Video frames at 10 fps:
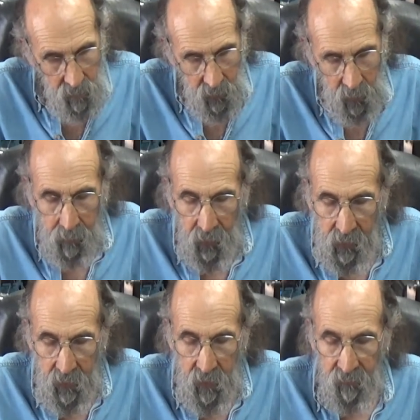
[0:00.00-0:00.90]

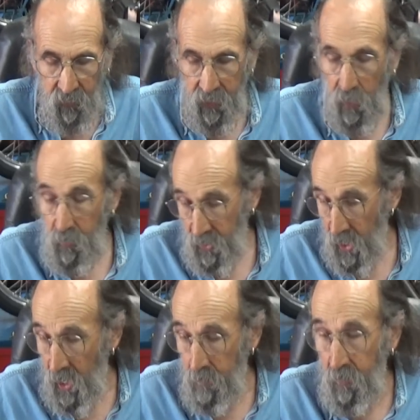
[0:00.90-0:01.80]
Completely different. That was a
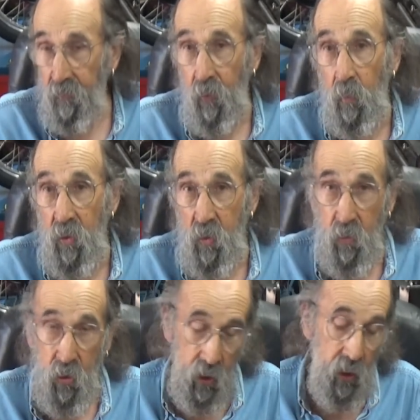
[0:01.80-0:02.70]
high-performance
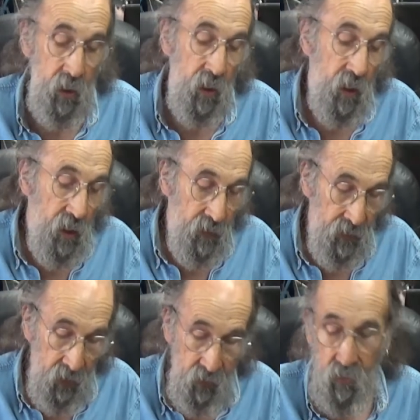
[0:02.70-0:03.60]
machine.
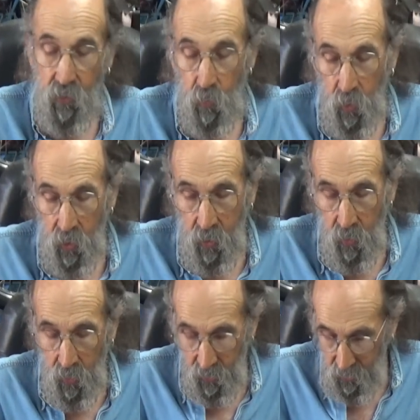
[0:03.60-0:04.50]
This is a
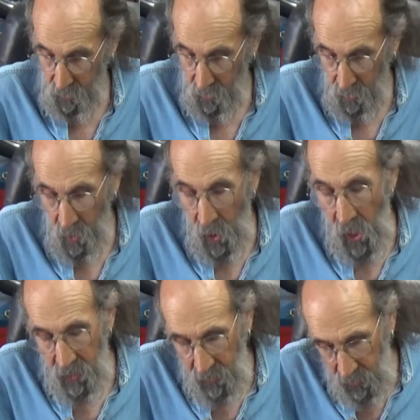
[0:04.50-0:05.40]
workhorse.
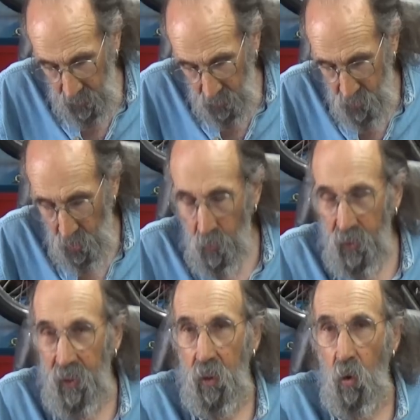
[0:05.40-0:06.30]
Yeah, so we're
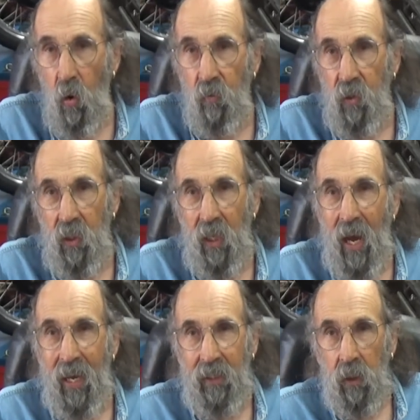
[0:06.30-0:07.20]
going to go over the
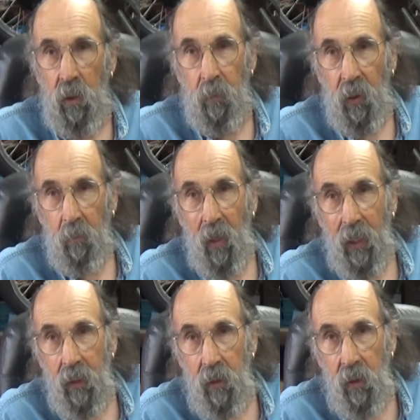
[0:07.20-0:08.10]
line a little bit and
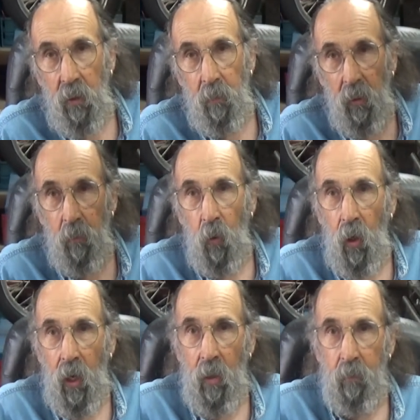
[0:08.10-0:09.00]
make it a little bit
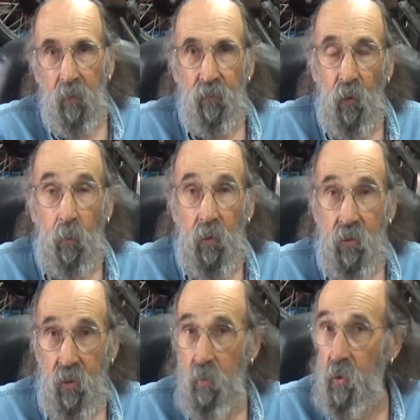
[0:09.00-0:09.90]
more high
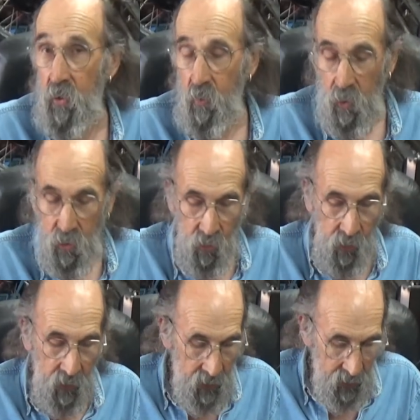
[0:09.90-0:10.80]
performance than it was
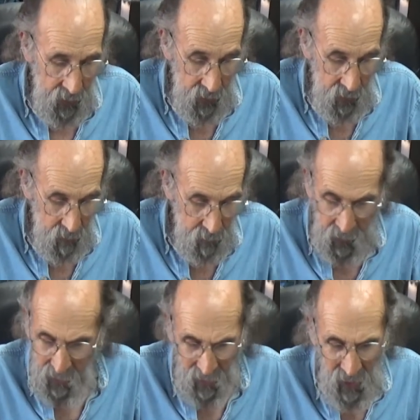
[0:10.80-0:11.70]
originally intended to
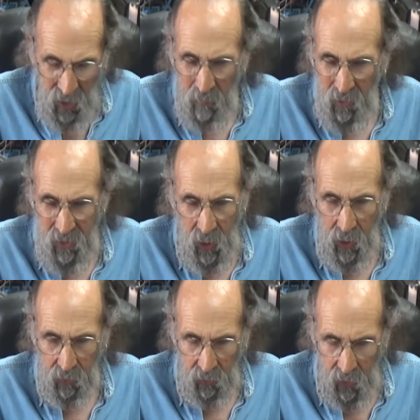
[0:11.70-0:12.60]
be, but
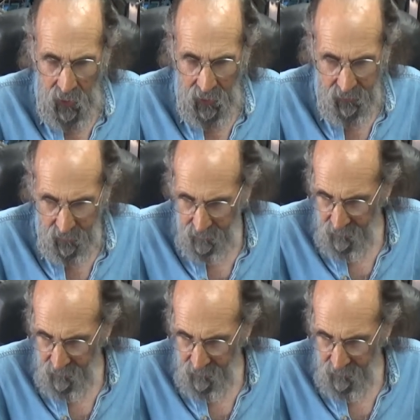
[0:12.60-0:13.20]
not a lot.